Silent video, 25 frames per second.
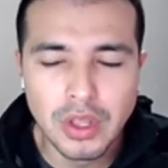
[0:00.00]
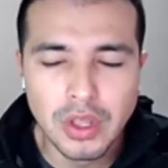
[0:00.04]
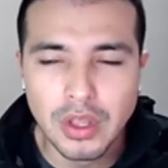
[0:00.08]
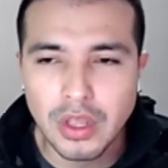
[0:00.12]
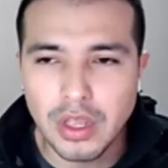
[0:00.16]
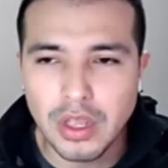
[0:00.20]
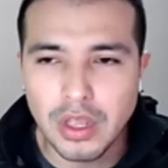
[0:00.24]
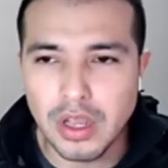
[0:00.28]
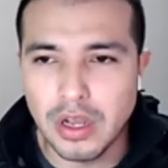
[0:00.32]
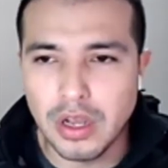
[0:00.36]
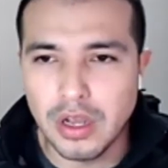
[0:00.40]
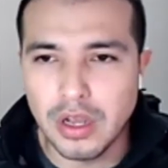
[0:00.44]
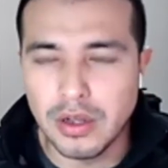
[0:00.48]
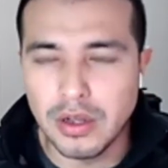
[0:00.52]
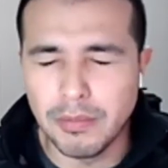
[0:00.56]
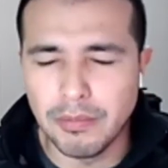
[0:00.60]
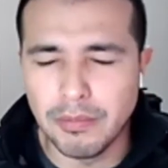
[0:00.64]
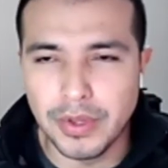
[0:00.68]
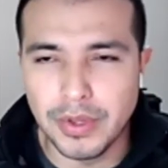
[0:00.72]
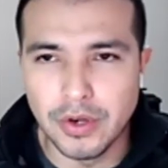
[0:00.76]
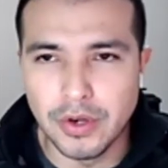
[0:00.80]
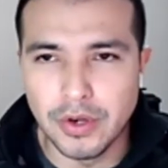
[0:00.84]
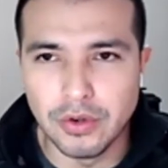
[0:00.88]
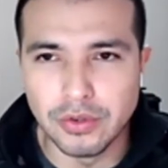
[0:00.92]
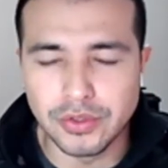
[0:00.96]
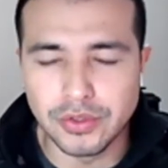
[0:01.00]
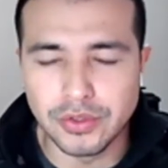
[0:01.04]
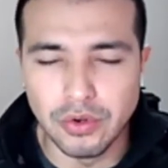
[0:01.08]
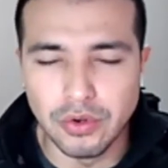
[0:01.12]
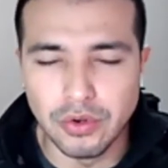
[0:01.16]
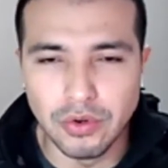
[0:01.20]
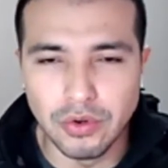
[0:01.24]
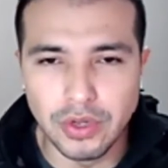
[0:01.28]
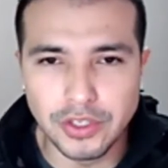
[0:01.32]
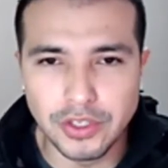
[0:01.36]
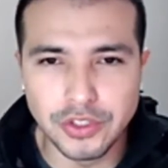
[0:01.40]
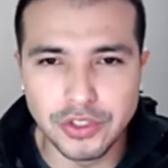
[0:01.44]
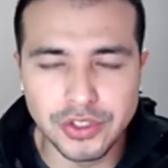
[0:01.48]
So
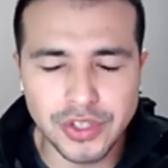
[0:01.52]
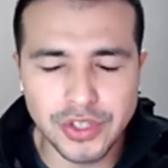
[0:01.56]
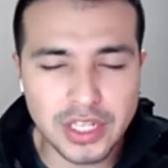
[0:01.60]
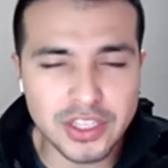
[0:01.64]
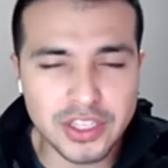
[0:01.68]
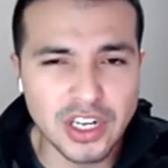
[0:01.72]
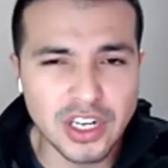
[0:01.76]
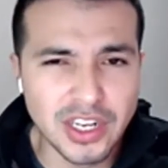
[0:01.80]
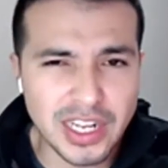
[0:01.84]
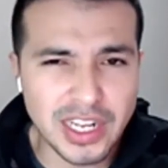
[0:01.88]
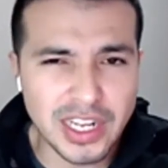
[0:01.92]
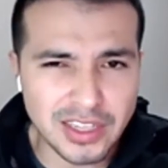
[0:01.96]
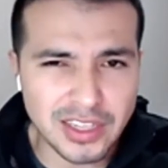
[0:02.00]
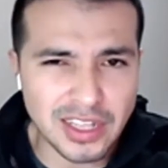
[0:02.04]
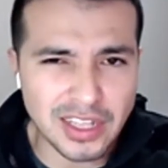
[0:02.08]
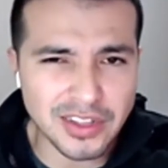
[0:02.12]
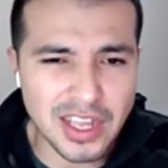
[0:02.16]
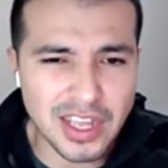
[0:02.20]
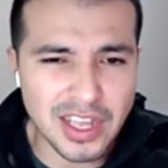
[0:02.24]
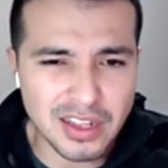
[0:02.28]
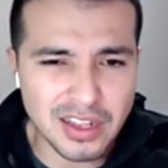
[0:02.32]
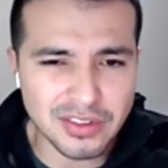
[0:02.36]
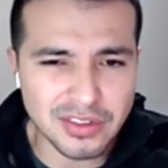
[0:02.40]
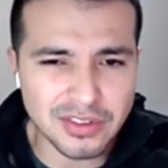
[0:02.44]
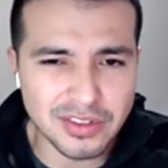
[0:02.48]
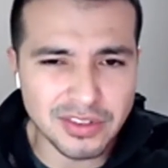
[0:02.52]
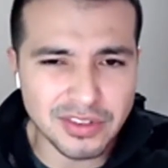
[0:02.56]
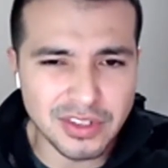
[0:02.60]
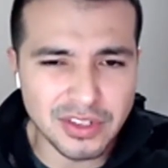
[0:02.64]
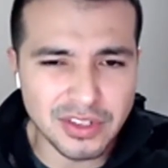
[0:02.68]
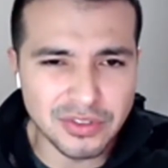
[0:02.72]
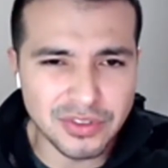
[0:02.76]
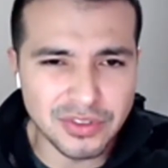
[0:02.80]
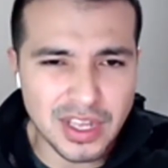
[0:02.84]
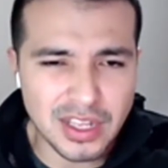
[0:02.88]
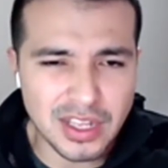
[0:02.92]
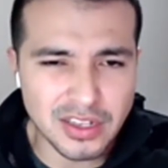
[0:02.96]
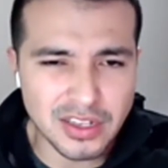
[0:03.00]
you have to look at
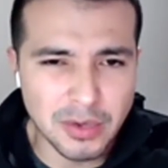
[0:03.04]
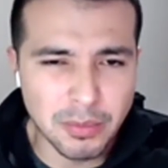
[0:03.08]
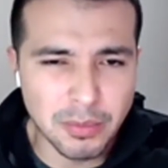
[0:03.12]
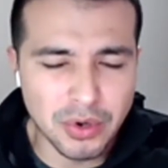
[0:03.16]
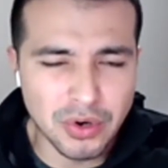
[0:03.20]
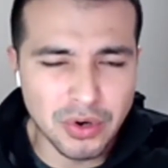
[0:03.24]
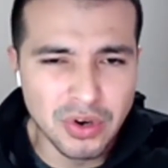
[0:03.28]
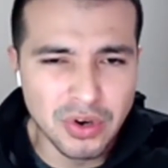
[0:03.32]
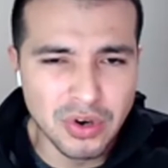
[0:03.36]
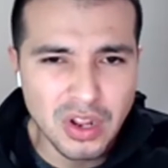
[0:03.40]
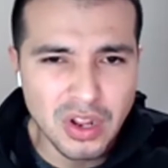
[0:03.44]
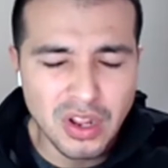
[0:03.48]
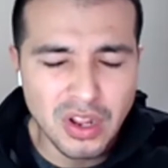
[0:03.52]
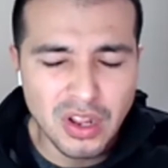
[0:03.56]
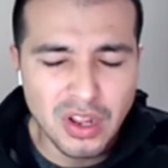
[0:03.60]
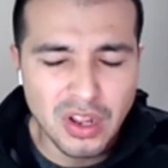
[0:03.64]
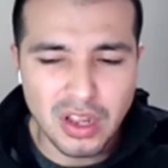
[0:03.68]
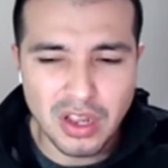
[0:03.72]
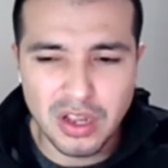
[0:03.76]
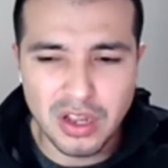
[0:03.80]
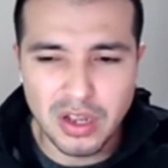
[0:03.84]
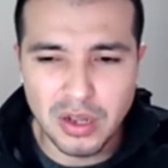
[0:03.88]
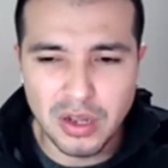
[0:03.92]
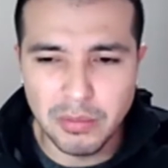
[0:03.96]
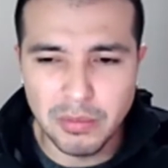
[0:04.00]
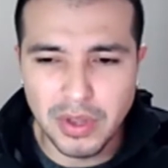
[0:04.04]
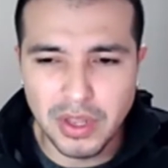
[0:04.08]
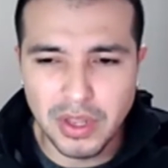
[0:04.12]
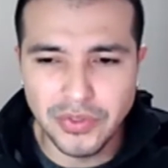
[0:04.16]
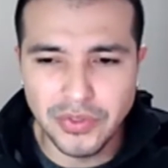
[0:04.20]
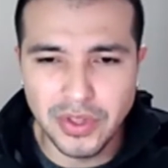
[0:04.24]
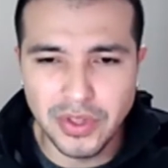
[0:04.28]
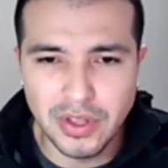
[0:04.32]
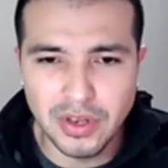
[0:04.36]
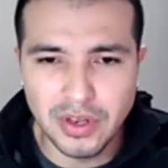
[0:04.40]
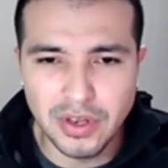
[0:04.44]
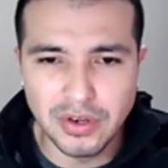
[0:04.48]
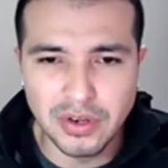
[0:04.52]
that number,
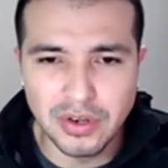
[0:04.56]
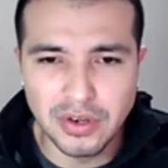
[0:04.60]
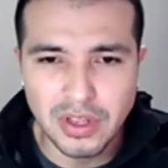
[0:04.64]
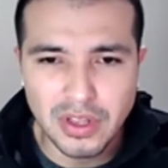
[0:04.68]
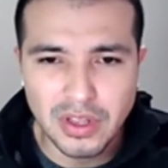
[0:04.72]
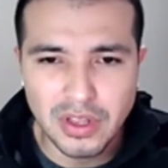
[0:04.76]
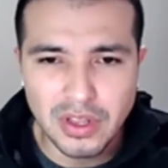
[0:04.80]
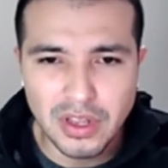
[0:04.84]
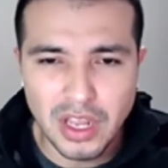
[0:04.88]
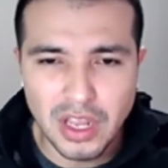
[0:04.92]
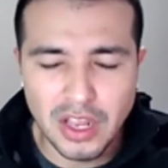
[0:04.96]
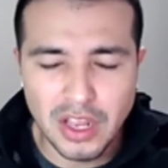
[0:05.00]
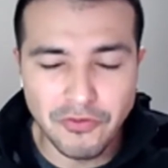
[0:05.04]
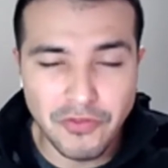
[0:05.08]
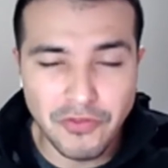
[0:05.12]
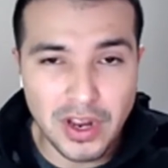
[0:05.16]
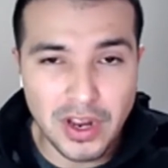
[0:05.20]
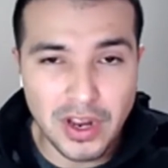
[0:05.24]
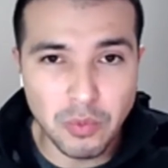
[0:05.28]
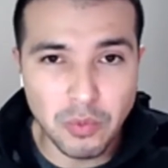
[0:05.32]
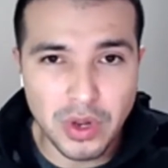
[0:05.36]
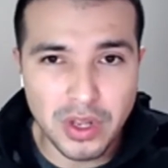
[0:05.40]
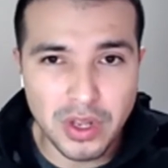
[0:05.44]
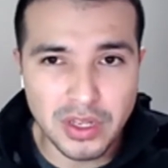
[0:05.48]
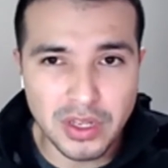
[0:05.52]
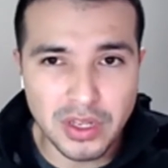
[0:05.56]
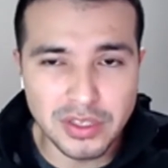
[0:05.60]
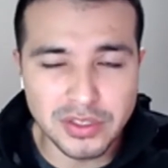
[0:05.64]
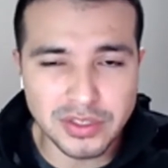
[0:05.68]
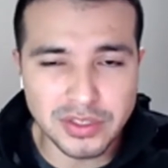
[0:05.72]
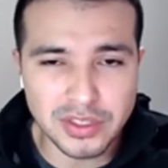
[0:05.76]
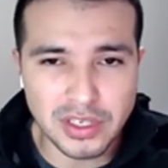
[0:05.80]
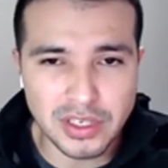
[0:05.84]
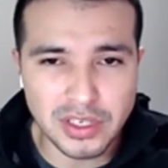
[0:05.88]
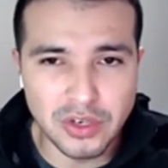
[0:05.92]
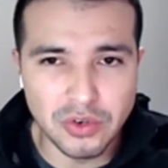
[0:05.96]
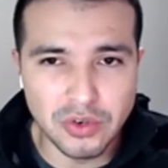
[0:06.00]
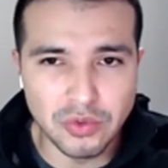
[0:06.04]
and find ways
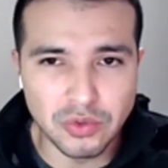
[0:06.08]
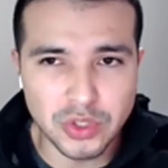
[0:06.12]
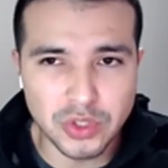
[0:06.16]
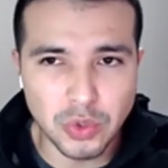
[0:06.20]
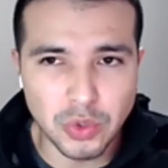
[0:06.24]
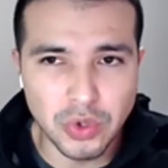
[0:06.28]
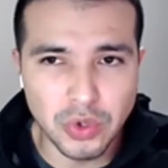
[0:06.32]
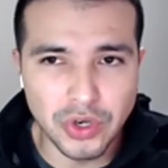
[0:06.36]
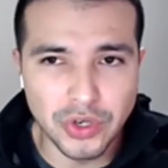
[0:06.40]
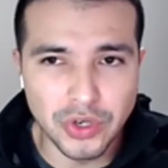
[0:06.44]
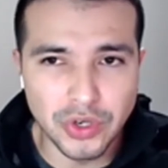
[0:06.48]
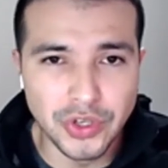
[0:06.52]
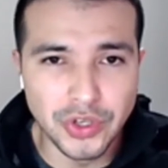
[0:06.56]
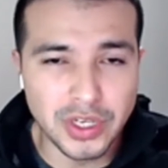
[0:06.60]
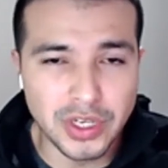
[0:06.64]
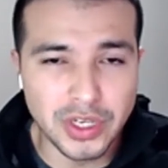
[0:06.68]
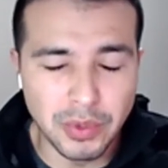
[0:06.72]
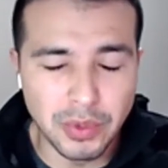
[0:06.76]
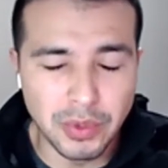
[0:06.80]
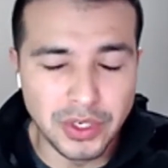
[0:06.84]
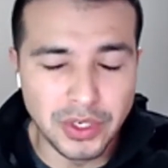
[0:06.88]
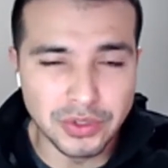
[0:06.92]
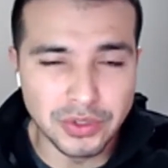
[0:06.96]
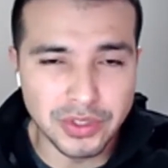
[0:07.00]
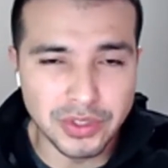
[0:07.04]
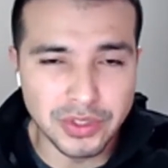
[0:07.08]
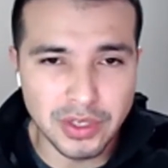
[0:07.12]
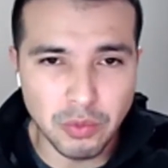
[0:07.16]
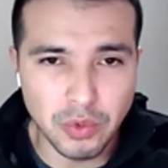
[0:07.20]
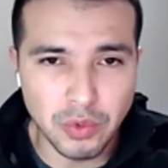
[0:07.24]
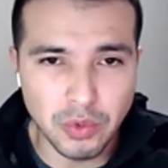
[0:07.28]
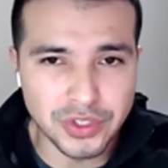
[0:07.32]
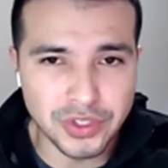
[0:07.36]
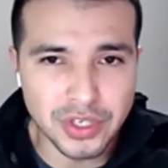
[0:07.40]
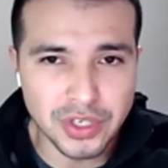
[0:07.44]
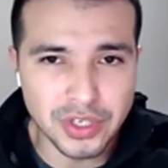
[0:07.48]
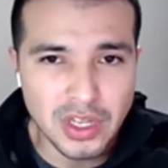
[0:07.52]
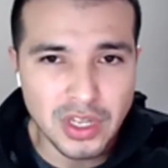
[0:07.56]
to where you can reduce it.
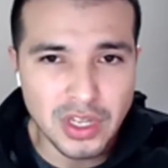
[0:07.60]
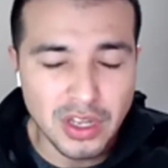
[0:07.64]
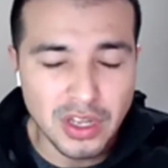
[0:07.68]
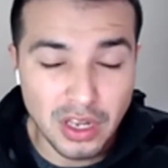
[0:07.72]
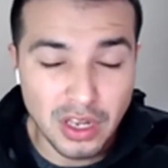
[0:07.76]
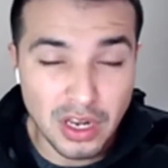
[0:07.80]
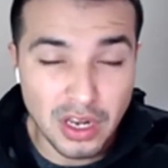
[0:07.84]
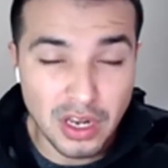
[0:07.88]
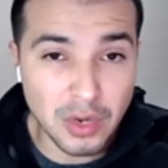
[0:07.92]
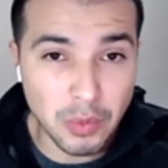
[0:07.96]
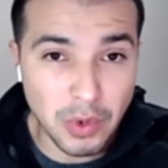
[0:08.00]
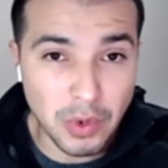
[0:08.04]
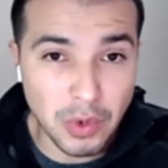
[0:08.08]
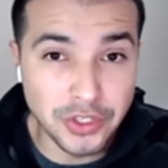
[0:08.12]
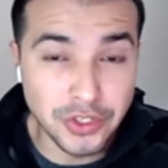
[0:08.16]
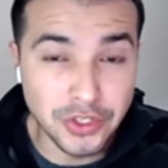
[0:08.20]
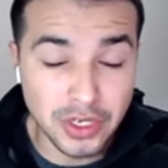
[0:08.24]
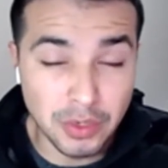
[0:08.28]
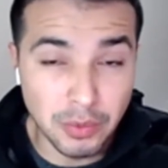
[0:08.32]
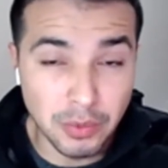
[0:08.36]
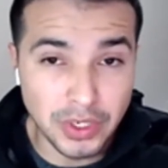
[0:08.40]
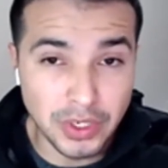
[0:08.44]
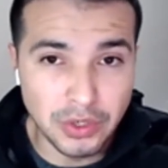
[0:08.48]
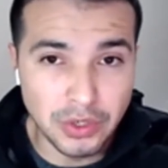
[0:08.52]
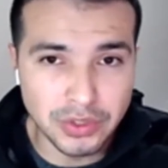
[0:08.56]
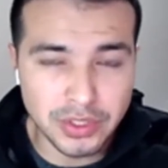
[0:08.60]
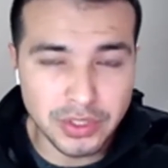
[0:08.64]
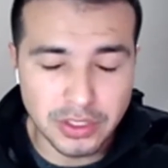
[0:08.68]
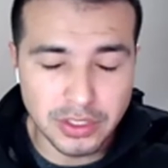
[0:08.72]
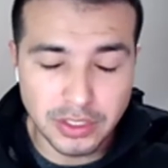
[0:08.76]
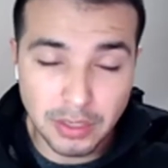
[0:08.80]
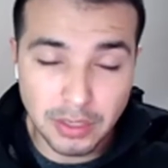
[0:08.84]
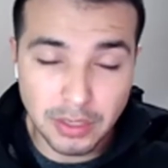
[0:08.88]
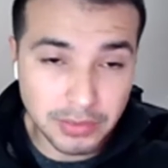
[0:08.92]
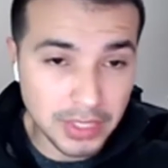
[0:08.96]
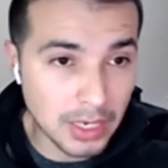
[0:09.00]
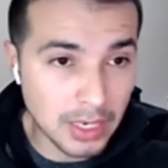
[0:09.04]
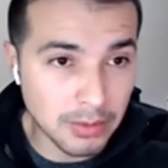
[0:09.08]
Which a lot of ways you can reduce it.
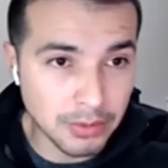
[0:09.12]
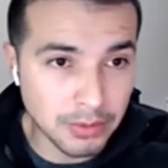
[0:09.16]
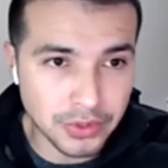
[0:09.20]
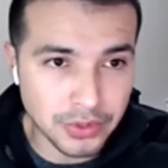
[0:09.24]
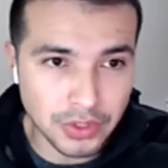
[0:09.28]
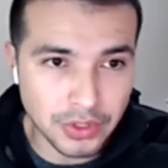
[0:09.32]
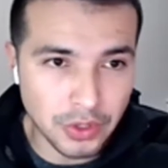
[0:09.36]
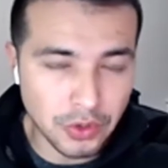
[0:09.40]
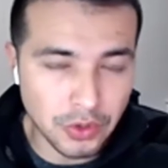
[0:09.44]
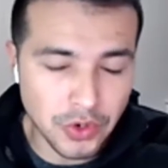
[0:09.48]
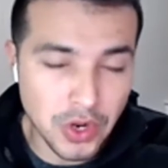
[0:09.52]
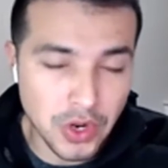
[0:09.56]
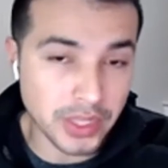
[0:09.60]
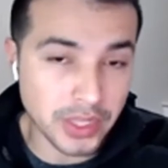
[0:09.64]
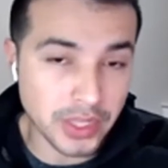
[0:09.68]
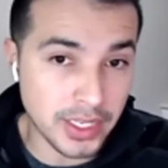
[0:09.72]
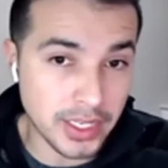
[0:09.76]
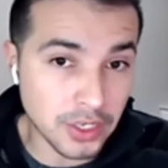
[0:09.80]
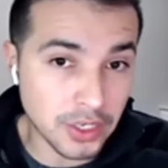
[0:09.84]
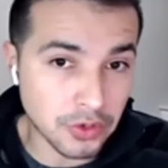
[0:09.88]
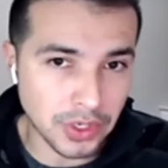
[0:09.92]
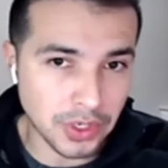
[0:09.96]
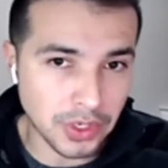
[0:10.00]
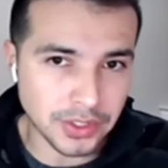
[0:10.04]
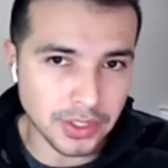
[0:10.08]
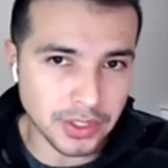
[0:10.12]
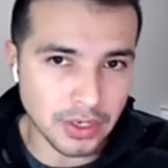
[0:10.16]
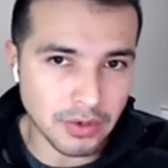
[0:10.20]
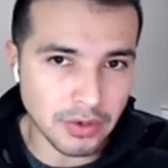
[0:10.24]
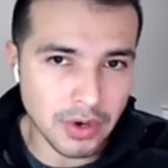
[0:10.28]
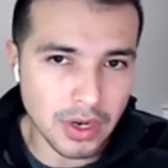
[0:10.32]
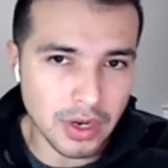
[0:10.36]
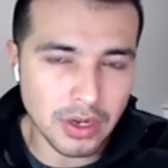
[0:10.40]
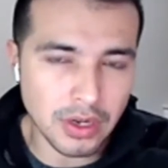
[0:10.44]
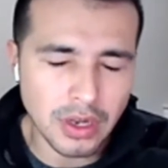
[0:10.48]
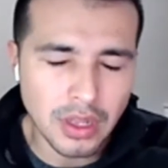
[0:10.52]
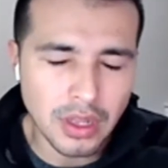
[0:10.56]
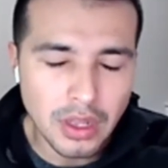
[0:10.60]
Sometimes you have to increase it, right?